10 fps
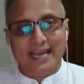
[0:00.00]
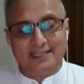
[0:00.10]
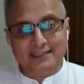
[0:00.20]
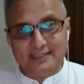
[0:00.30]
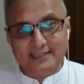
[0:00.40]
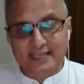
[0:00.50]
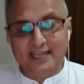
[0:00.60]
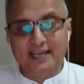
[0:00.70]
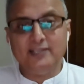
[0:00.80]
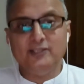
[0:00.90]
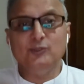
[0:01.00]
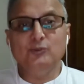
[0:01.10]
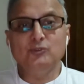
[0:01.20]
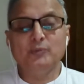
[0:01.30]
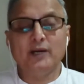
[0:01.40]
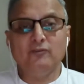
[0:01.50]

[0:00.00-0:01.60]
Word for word: and then i use my